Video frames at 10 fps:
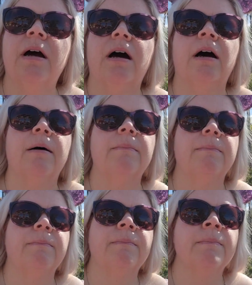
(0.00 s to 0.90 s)

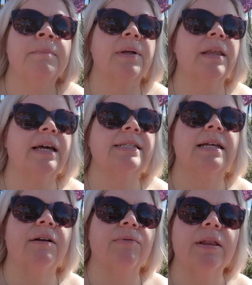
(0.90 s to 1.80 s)
But like I
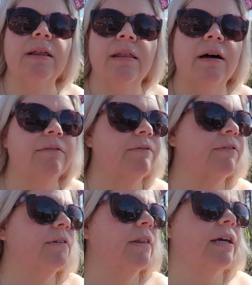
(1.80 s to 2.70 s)
said, I really love
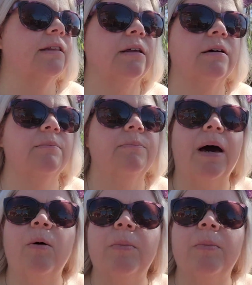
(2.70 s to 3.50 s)
like the bao